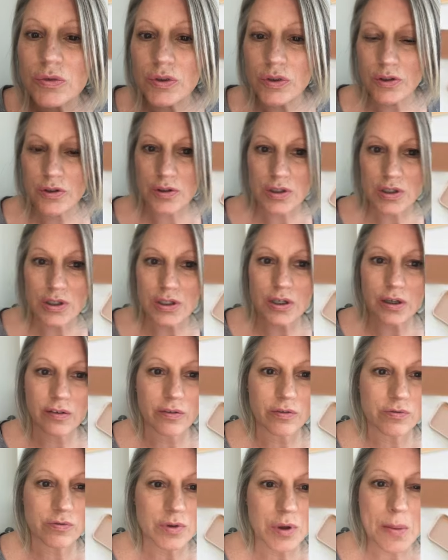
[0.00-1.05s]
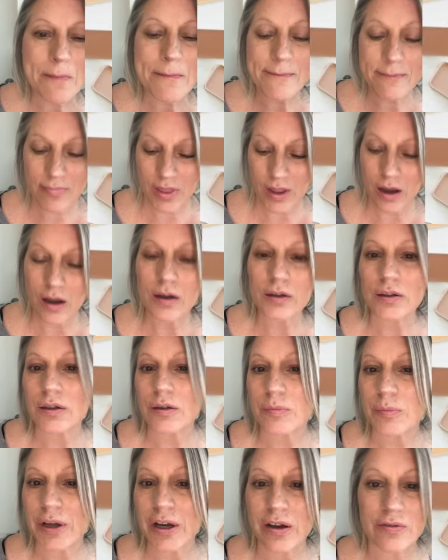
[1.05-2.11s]
Just to give a little
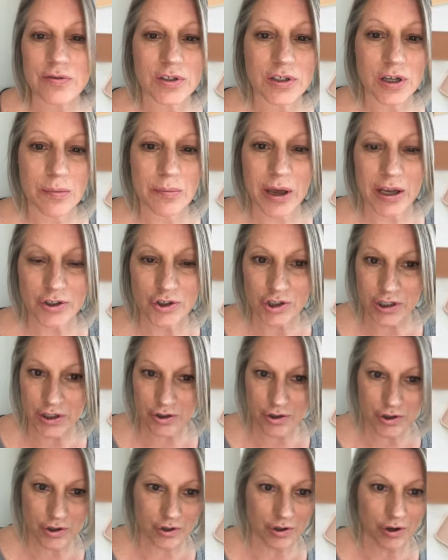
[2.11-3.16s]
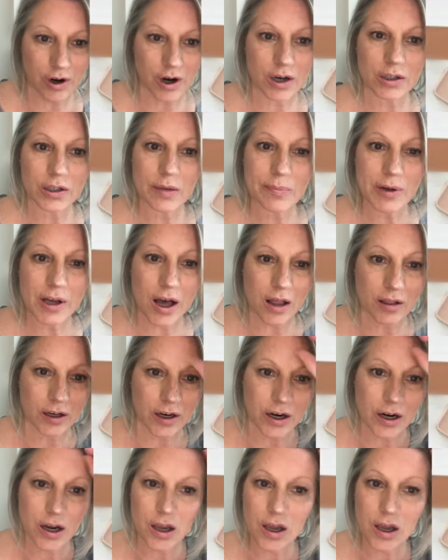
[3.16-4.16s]
bit of dimension to your lip color.